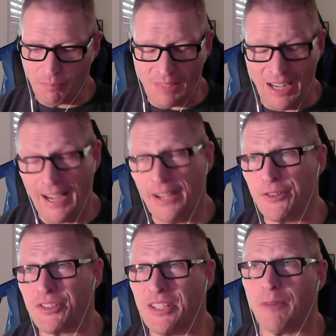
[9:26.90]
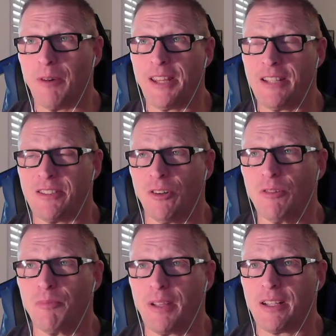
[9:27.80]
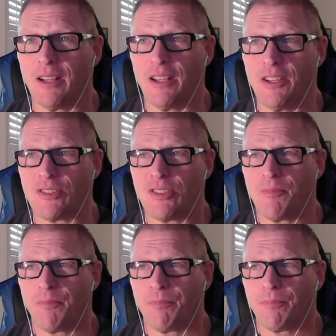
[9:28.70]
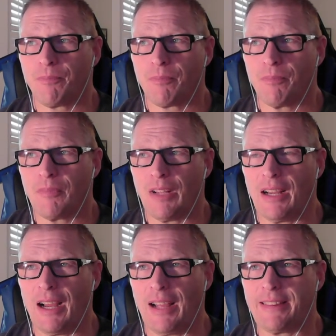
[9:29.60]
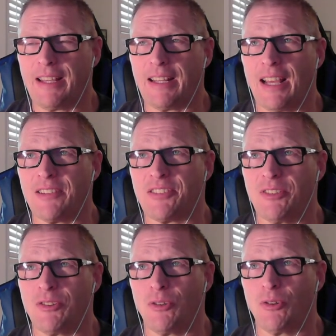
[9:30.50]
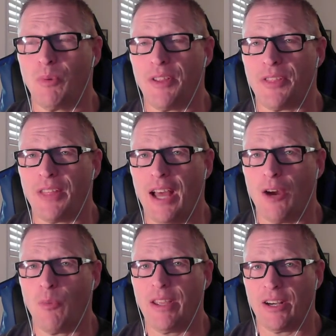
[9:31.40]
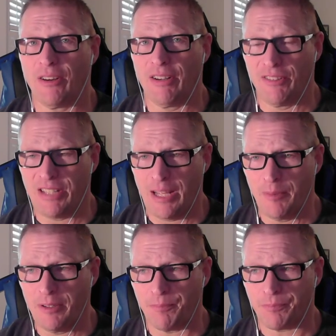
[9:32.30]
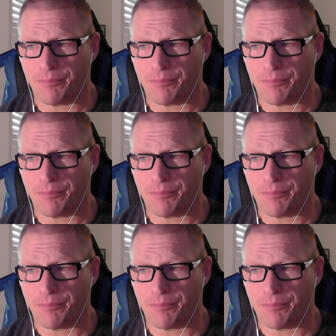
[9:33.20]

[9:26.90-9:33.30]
I understand why they don't because I think it has to do with how we get our entertainment.